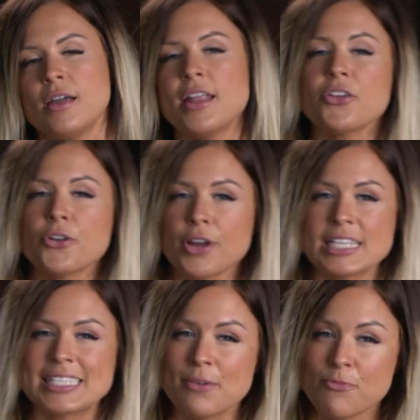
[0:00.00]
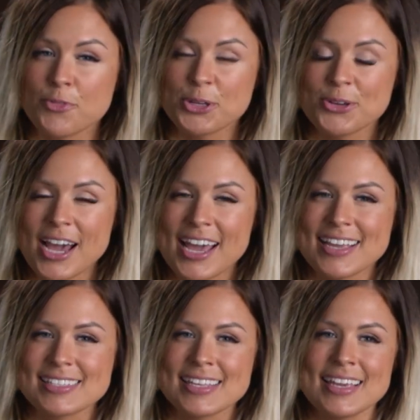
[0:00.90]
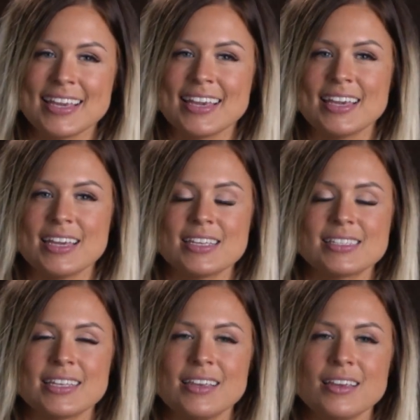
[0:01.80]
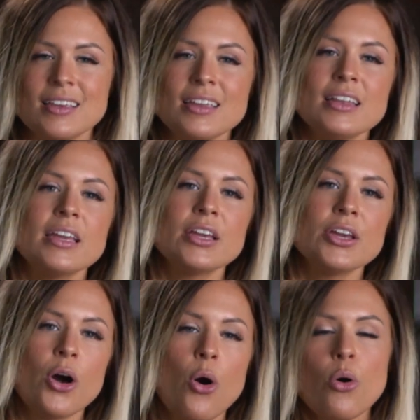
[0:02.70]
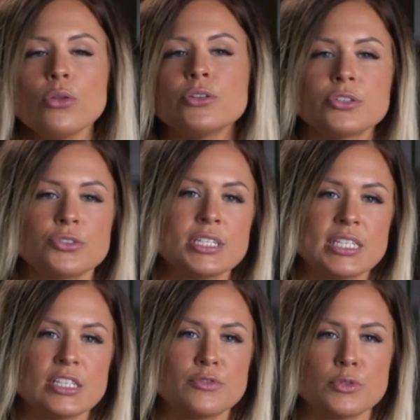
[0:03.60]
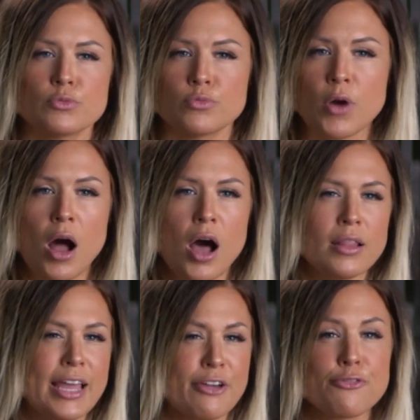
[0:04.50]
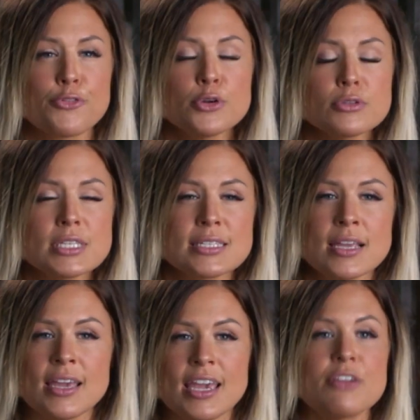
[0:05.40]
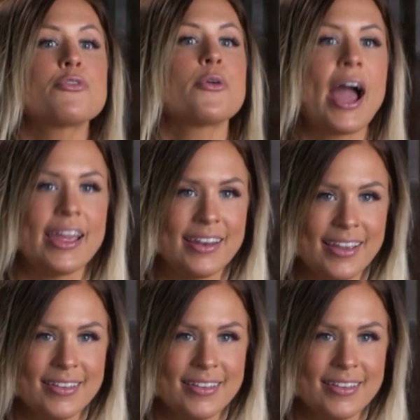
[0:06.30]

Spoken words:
Another great tip for you guys is eating whole nutrient-dense foods raw, like fruits, in variety,